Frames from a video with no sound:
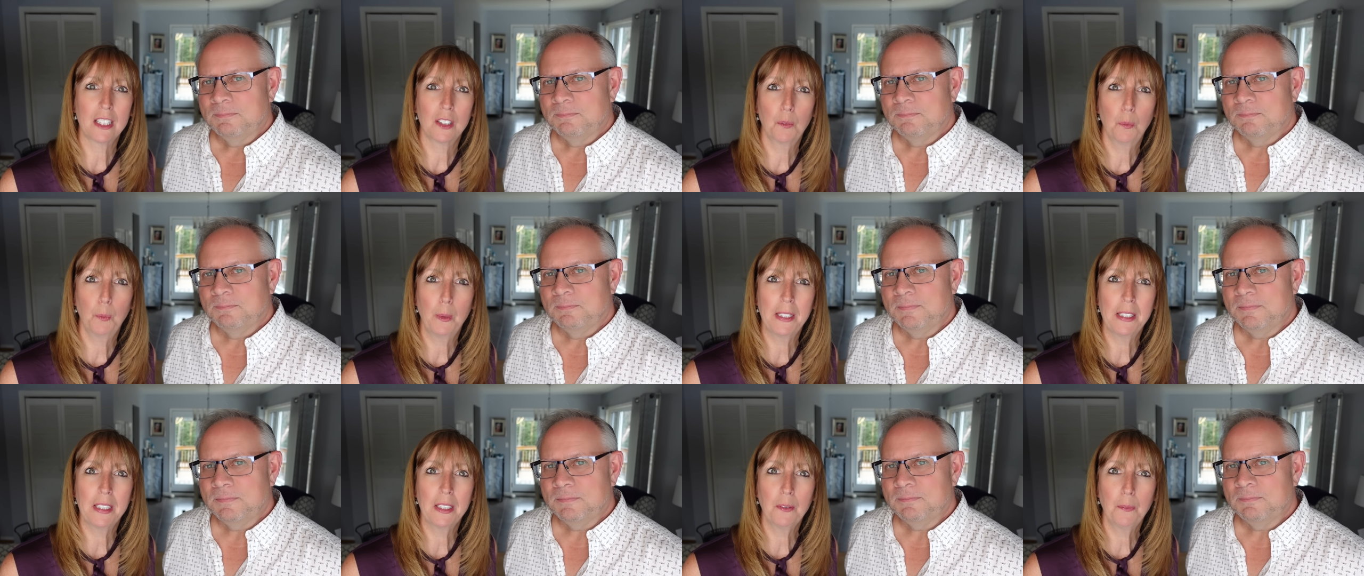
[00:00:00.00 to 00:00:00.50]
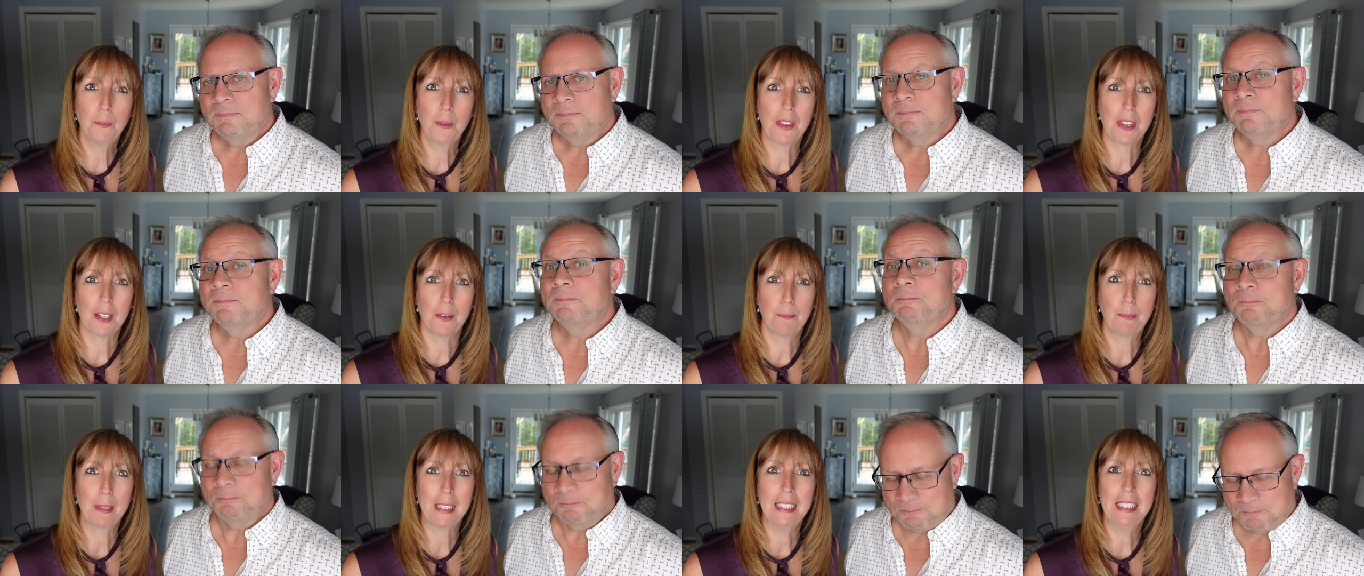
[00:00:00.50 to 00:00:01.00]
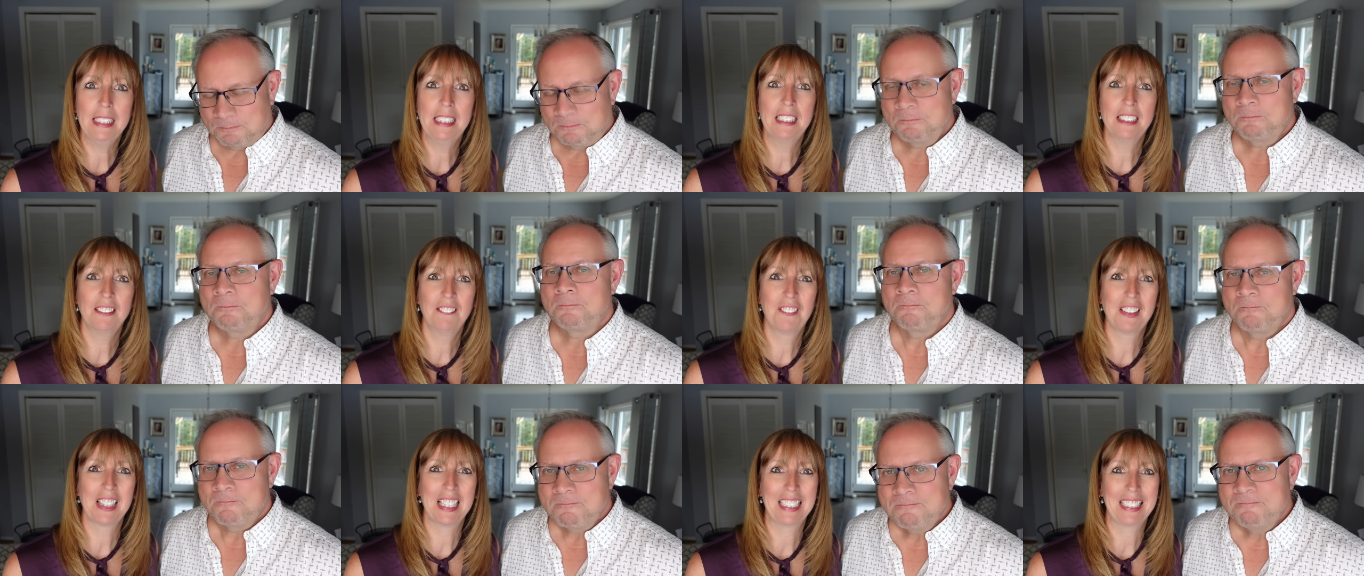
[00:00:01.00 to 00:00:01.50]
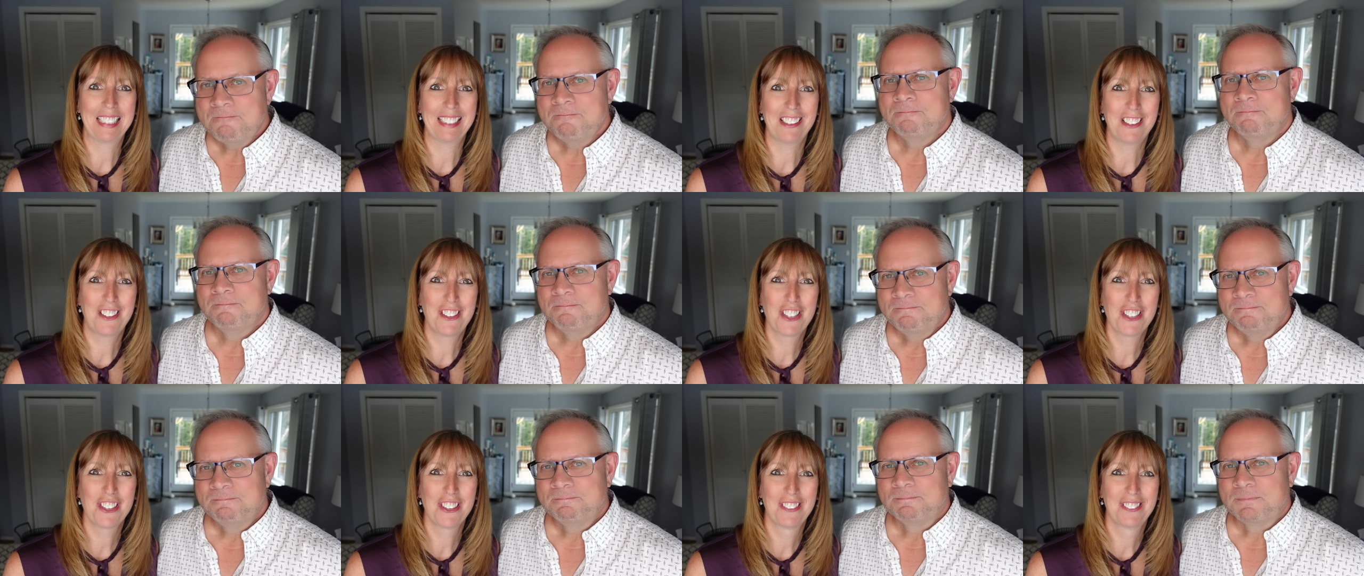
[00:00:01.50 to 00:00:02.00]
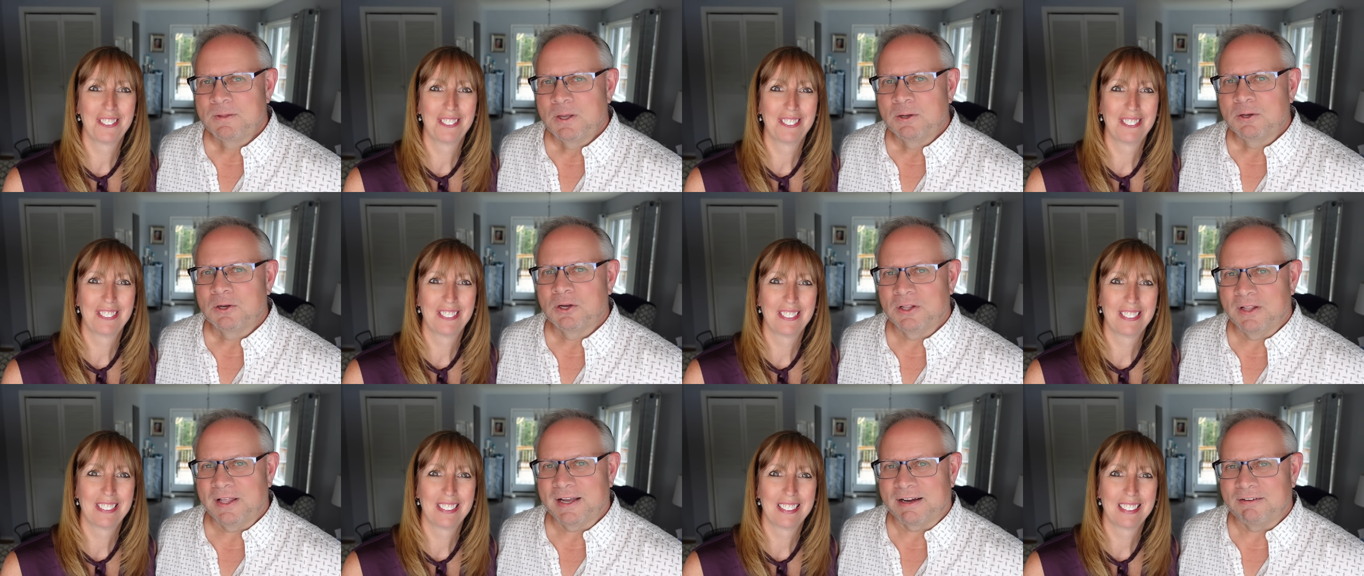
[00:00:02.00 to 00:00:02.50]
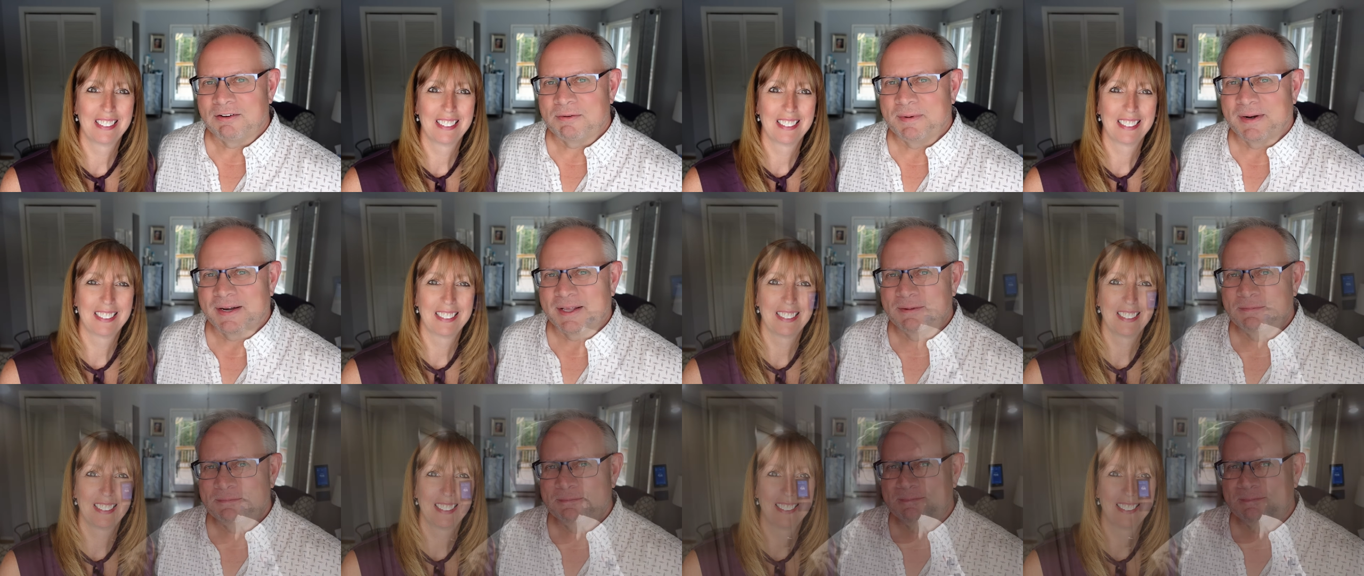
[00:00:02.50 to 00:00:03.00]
Speaker 1: the winner with a piece of luggage.
Speaker 2: Good luck, everybody.